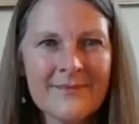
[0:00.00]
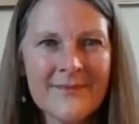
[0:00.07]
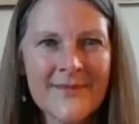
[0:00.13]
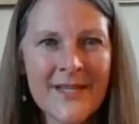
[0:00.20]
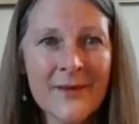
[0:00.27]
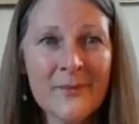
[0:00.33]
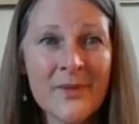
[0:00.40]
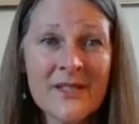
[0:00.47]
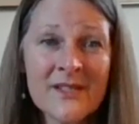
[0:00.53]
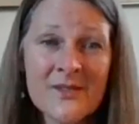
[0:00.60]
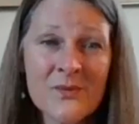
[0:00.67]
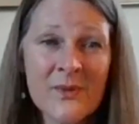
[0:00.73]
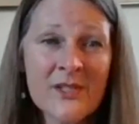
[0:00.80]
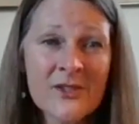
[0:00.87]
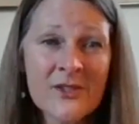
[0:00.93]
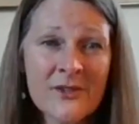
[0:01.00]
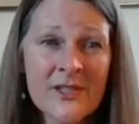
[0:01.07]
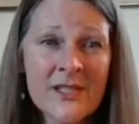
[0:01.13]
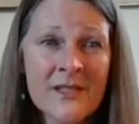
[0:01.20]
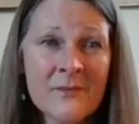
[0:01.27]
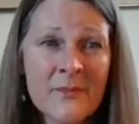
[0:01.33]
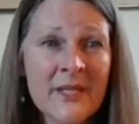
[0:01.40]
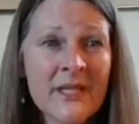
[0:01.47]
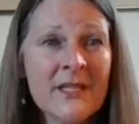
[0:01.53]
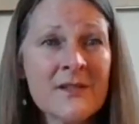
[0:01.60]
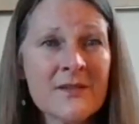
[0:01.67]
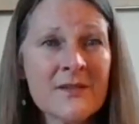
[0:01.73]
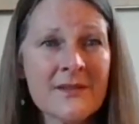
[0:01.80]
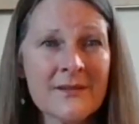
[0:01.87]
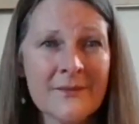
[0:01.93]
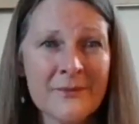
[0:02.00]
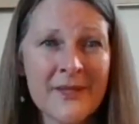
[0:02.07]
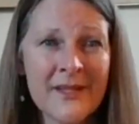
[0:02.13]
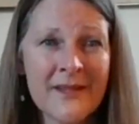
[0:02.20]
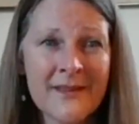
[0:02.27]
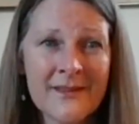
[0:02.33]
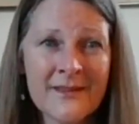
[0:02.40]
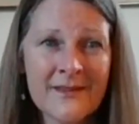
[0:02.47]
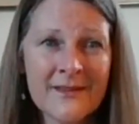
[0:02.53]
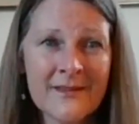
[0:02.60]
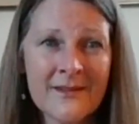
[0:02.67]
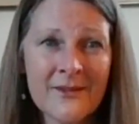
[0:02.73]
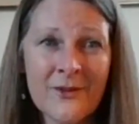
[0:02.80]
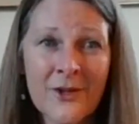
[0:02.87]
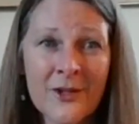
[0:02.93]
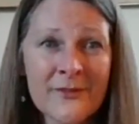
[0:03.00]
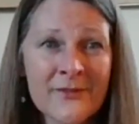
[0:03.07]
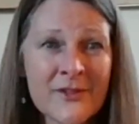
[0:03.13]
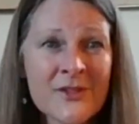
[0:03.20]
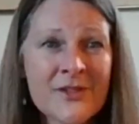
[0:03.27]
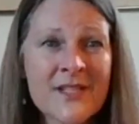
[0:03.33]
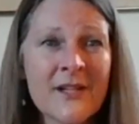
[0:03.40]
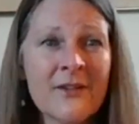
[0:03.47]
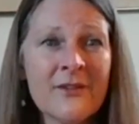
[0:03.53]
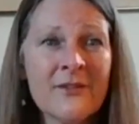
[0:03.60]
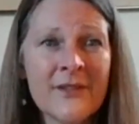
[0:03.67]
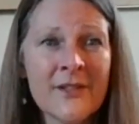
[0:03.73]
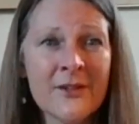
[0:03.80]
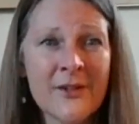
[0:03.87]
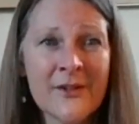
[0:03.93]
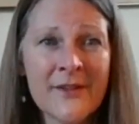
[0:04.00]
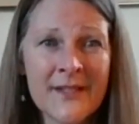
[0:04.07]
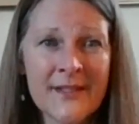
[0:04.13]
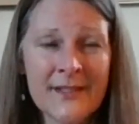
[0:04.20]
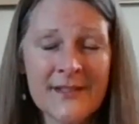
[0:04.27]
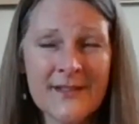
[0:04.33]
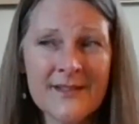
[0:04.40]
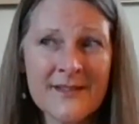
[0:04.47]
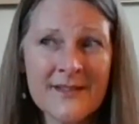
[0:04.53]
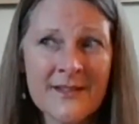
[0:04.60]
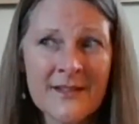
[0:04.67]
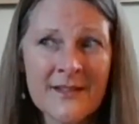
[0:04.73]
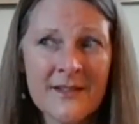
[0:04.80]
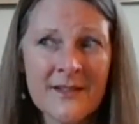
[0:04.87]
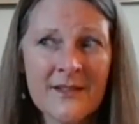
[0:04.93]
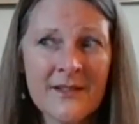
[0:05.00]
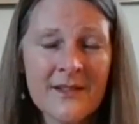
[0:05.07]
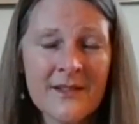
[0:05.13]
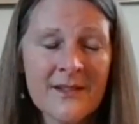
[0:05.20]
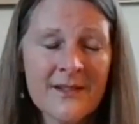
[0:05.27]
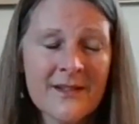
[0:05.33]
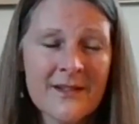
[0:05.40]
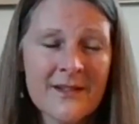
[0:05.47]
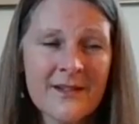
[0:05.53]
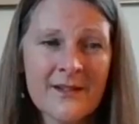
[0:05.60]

Yeah, because when you're in peace with all of yourself and all that is, it